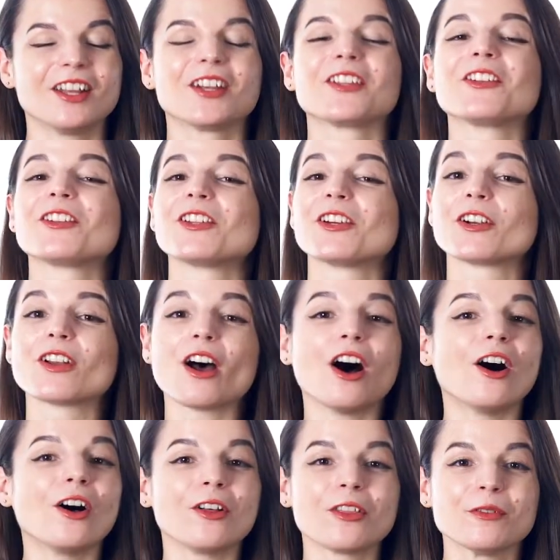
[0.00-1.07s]
You'll learn
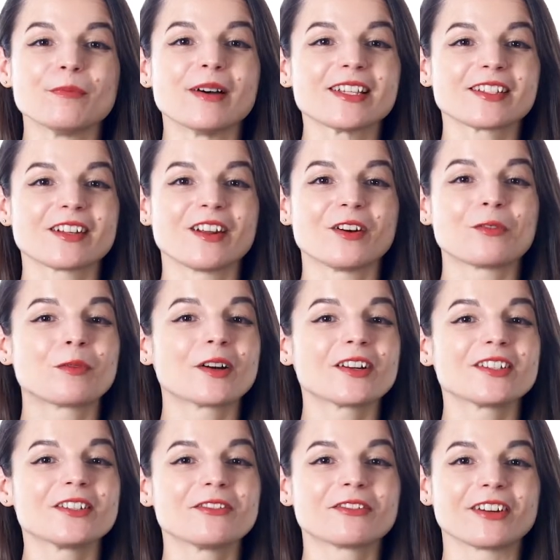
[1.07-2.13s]
all the must-know
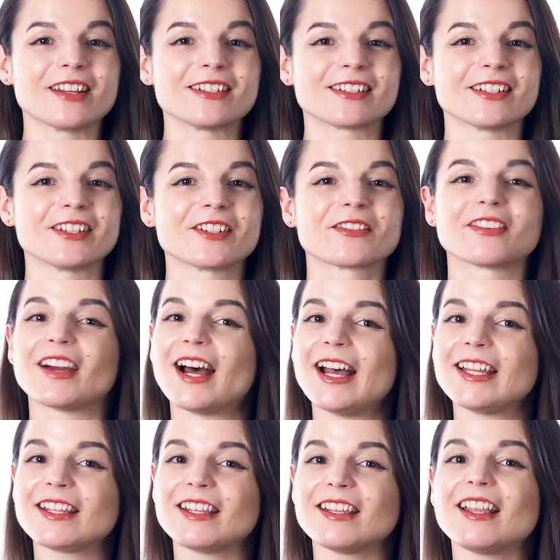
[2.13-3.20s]
words and phrases for
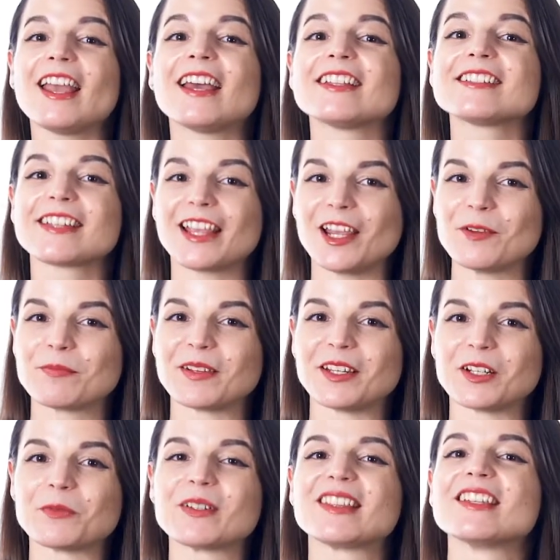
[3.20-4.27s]
hiking and
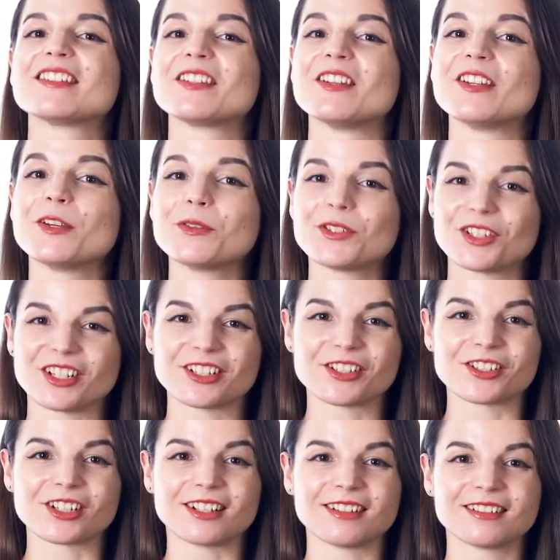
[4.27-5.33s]
camping with this new cheat
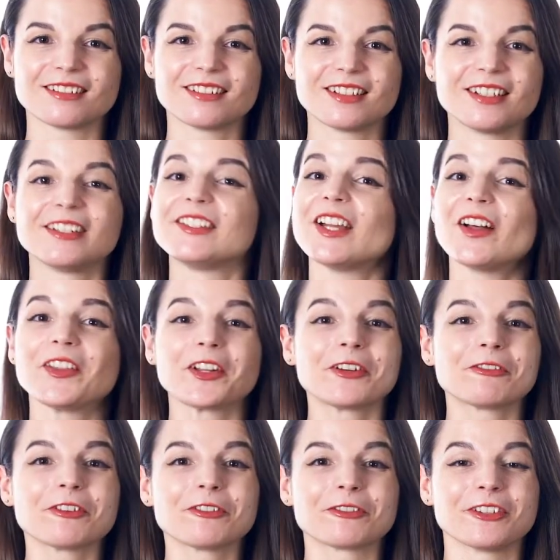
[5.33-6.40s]
sheet. Download it
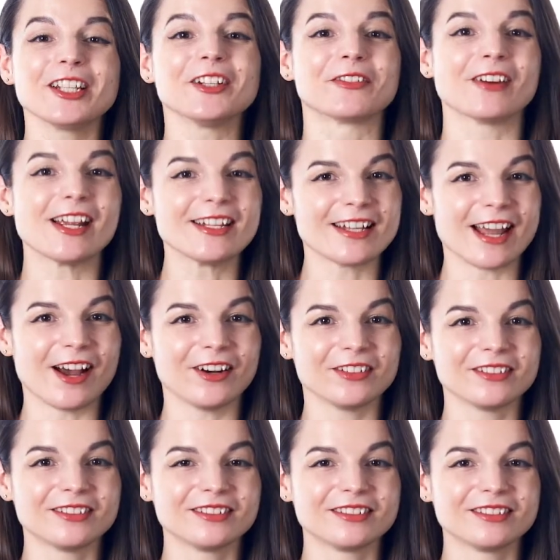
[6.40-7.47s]
for free right now.
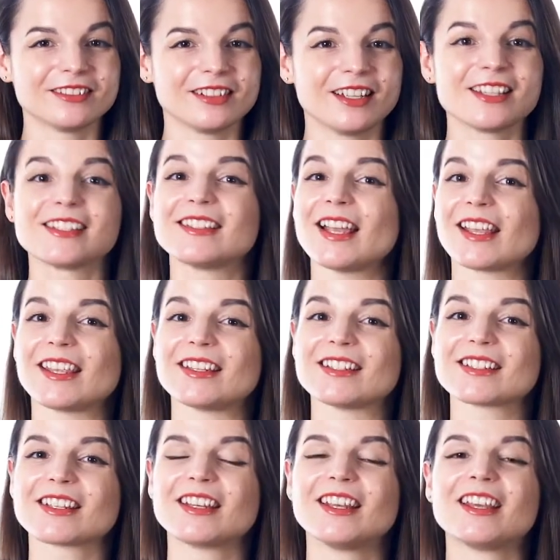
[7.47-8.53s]
Second,
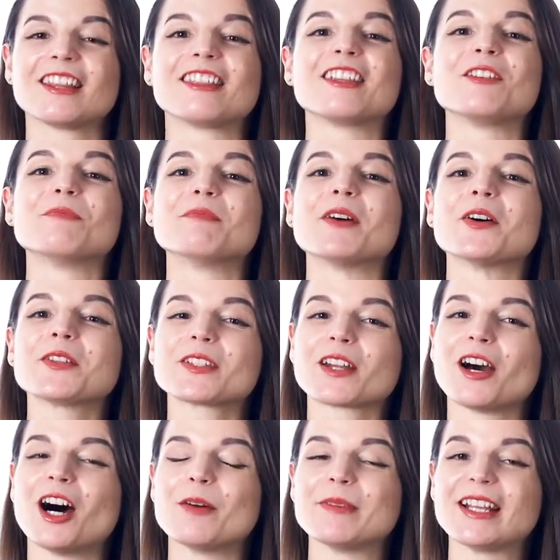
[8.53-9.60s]
the Most
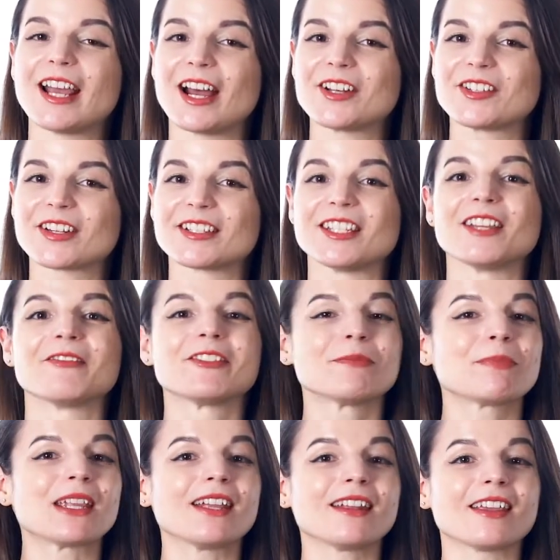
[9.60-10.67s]
Common Adjectives
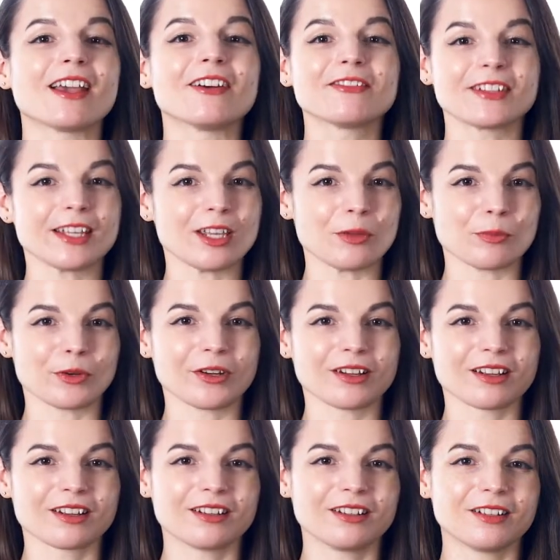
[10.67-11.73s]
PDF ebook.
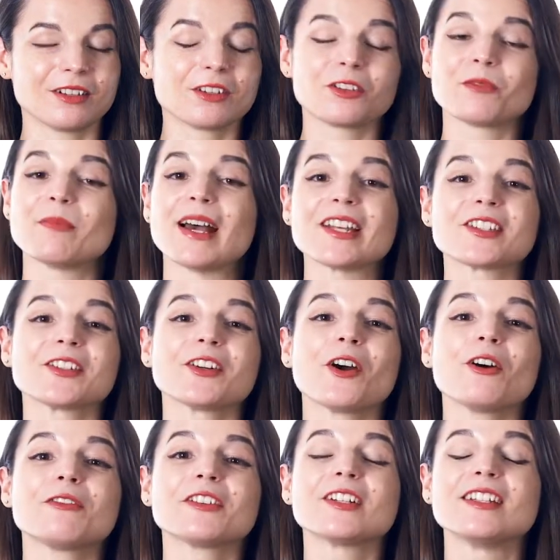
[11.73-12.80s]
You'll master
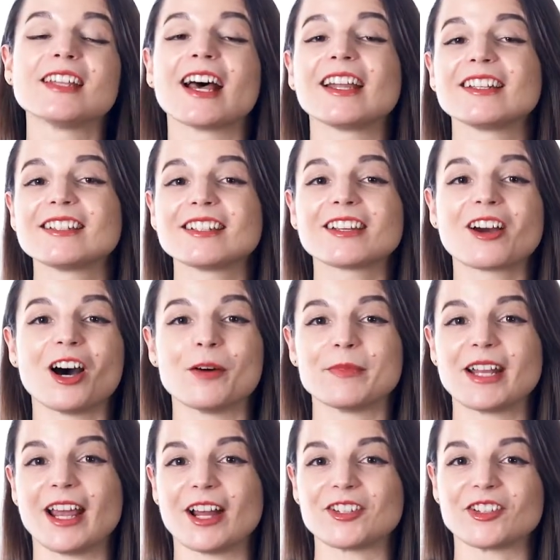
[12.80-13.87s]
over 90
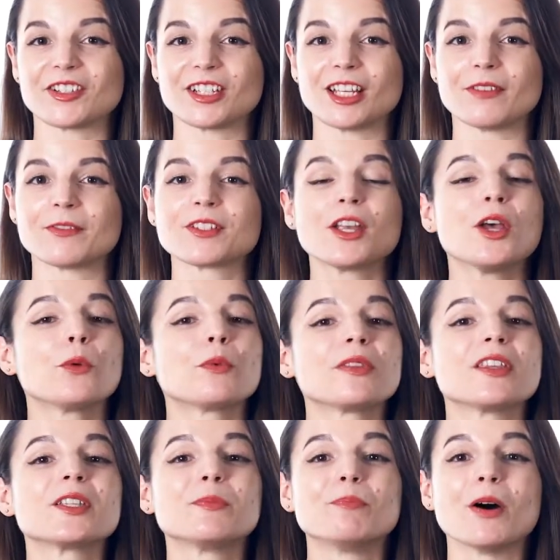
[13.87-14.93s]
common adjectives with
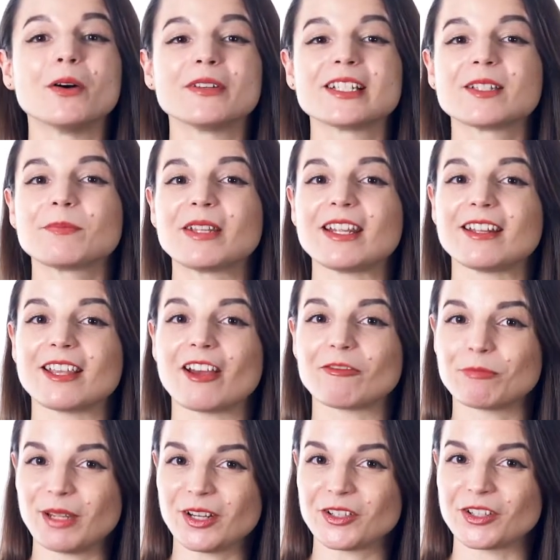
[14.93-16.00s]
this bonus PDF
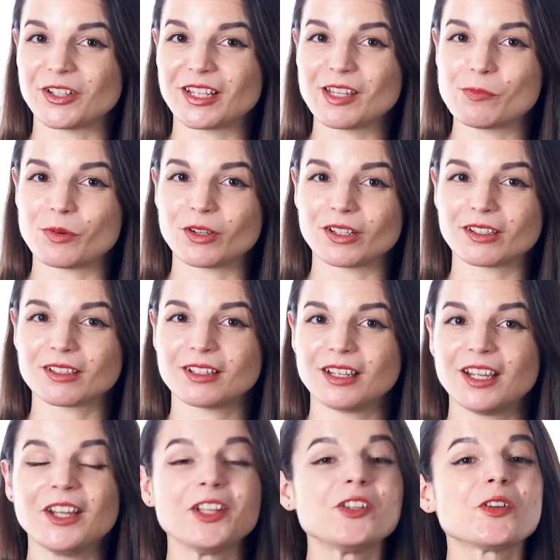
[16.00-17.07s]
picture ebook.
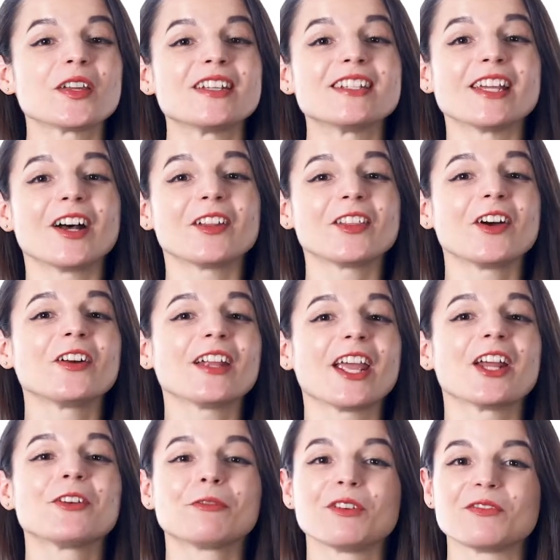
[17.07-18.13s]
You can download
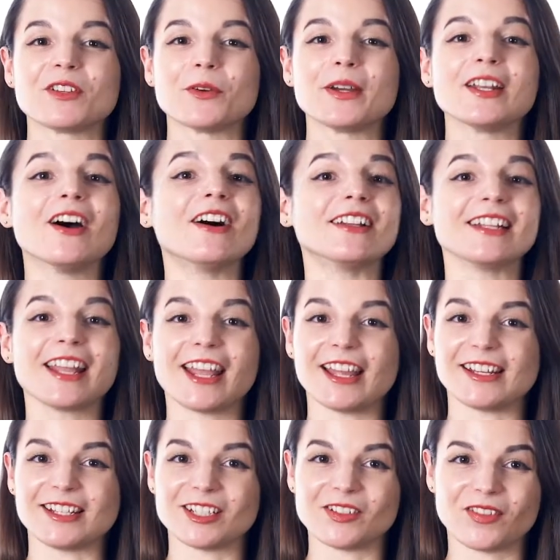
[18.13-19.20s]
and review it on
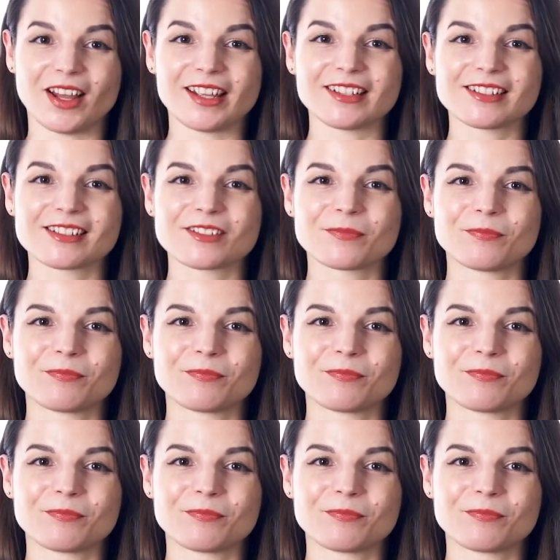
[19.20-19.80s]
any device.